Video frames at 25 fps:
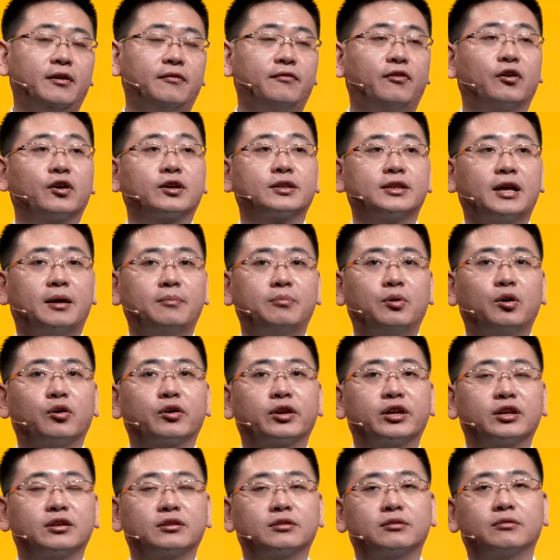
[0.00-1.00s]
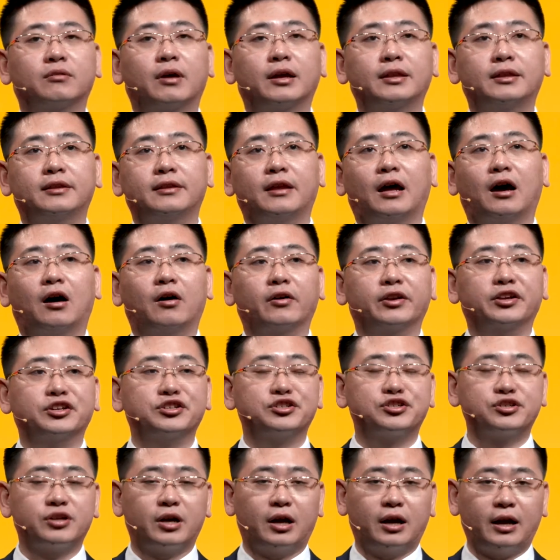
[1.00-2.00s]
For example, right now
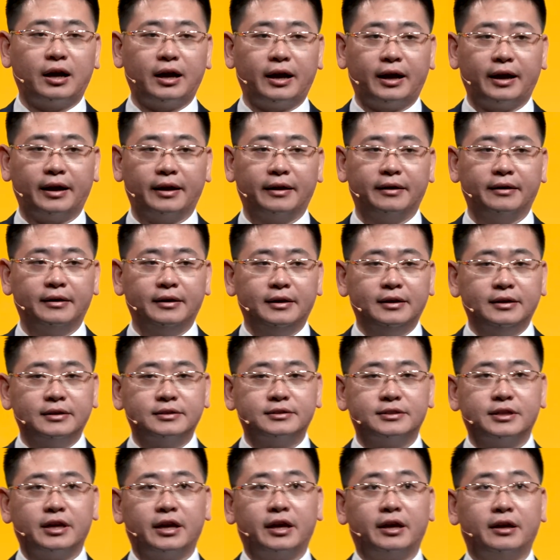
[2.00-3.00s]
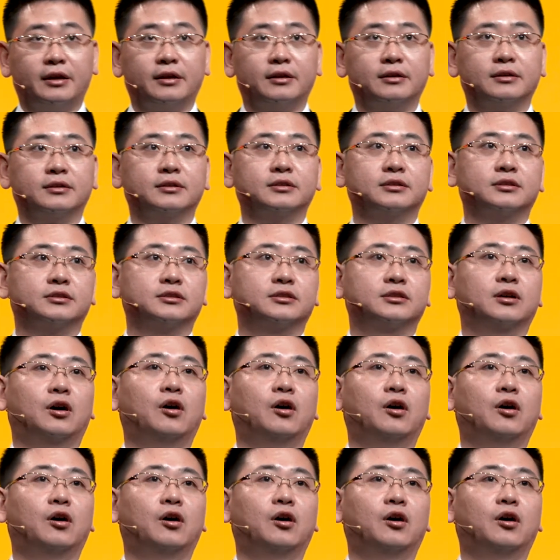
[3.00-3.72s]
in Shanghai, there is